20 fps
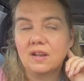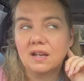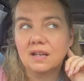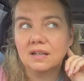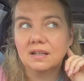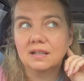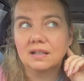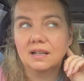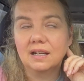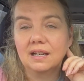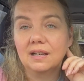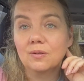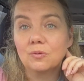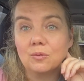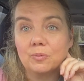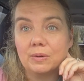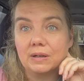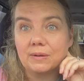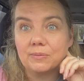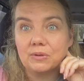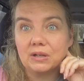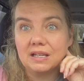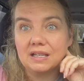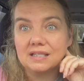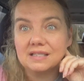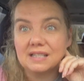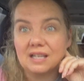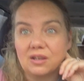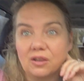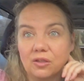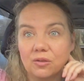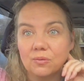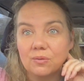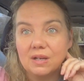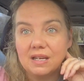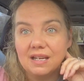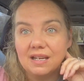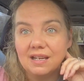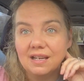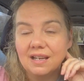and I will pick up the kids at
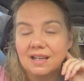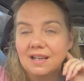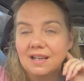3.